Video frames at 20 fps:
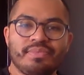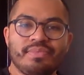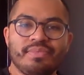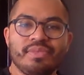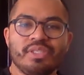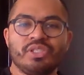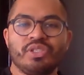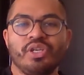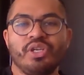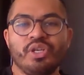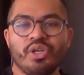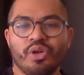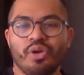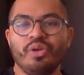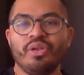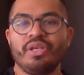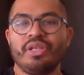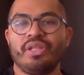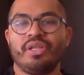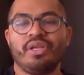so your
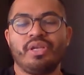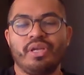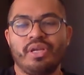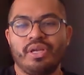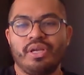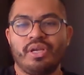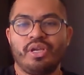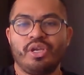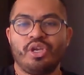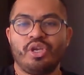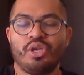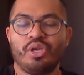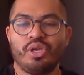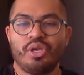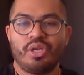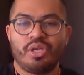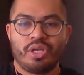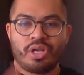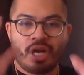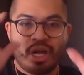only
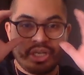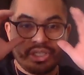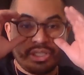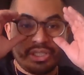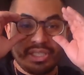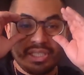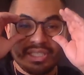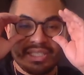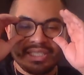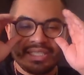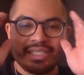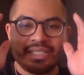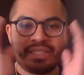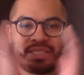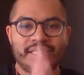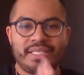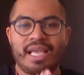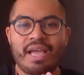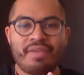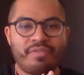consciousness is
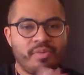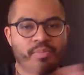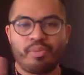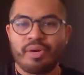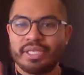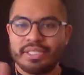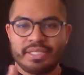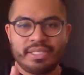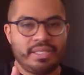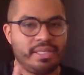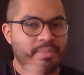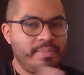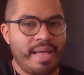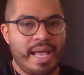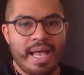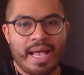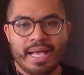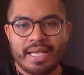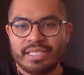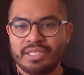ever present,
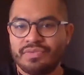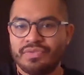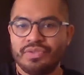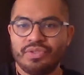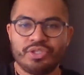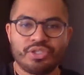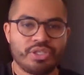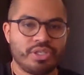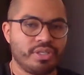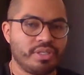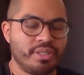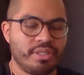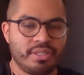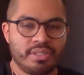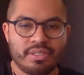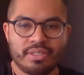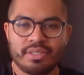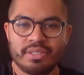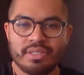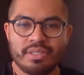past, future,
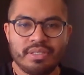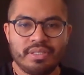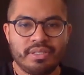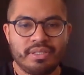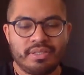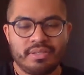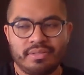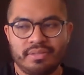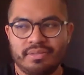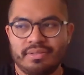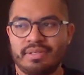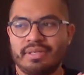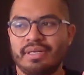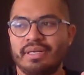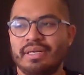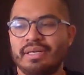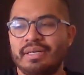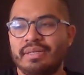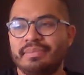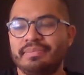
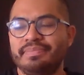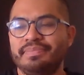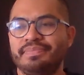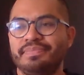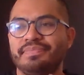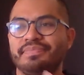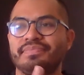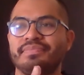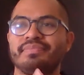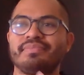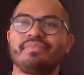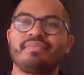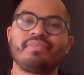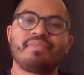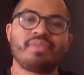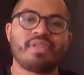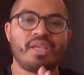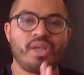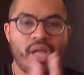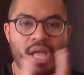
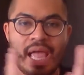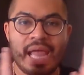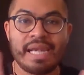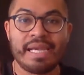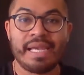and